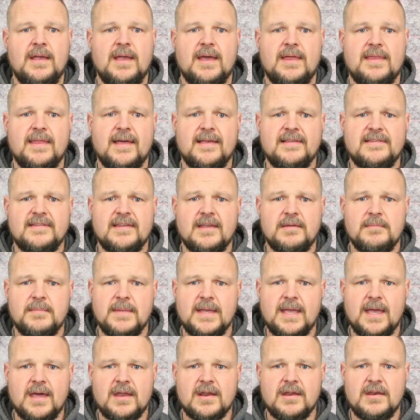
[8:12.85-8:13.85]
And they sent
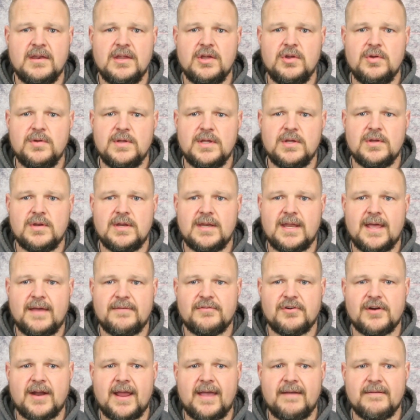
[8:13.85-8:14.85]
me on a new unit
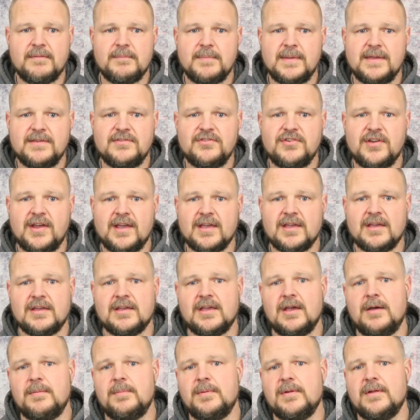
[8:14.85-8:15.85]
after having me check a
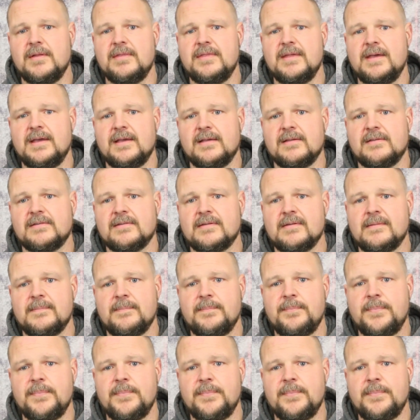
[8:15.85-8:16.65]
couple of things.